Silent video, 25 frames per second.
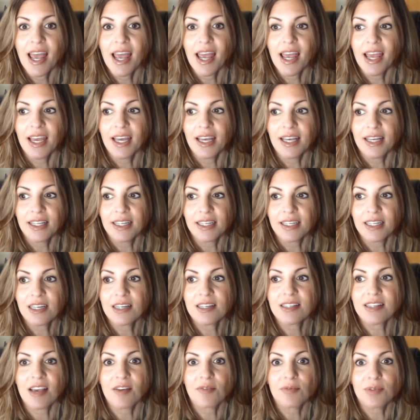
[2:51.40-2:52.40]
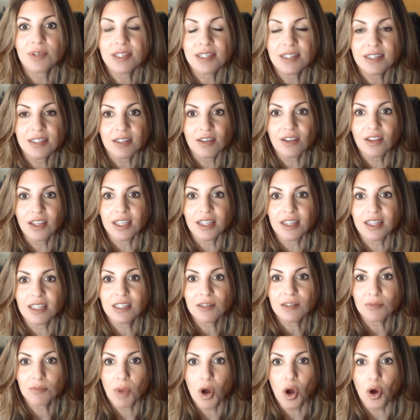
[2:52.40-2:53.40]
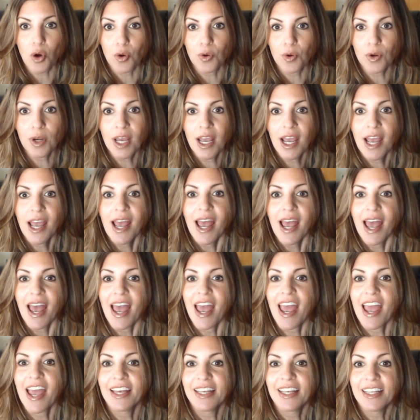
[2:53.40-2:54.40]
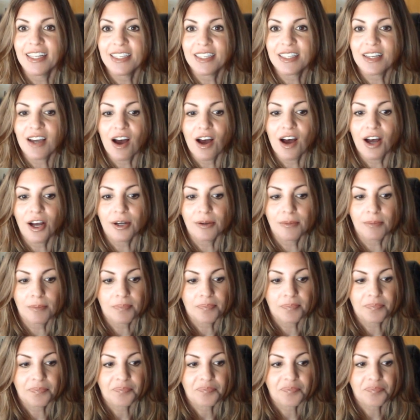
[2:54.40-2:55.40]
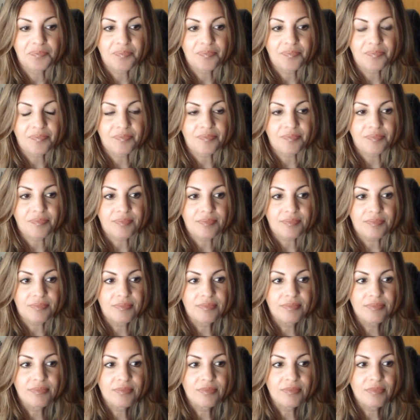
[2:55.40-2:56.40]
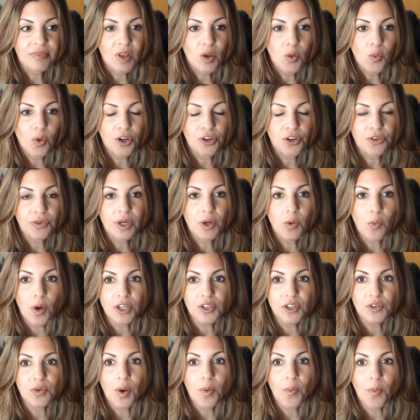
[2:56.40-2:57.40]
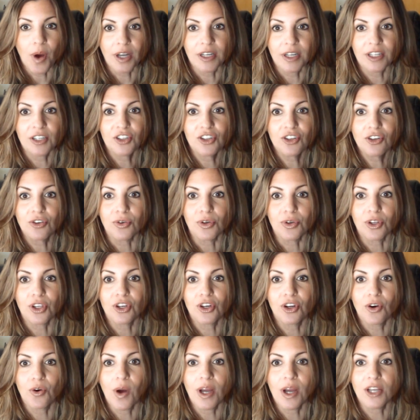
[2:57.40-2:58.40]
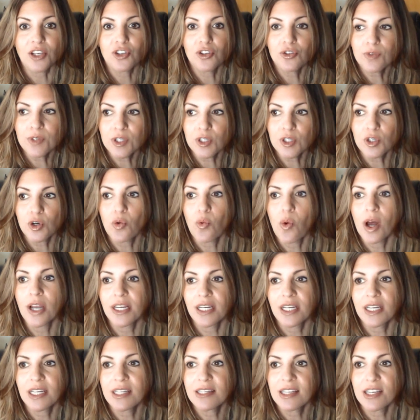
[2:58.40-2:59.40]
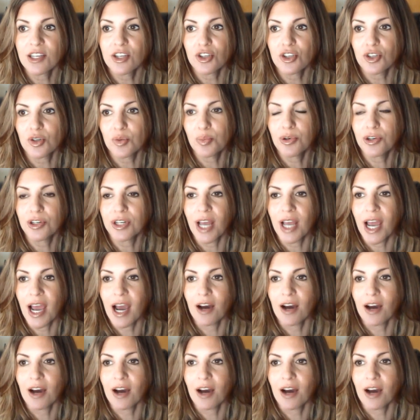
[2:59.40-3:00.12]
and because I was still in this mode, and um, wondering what do I want to do. You know, I do still want to continue to put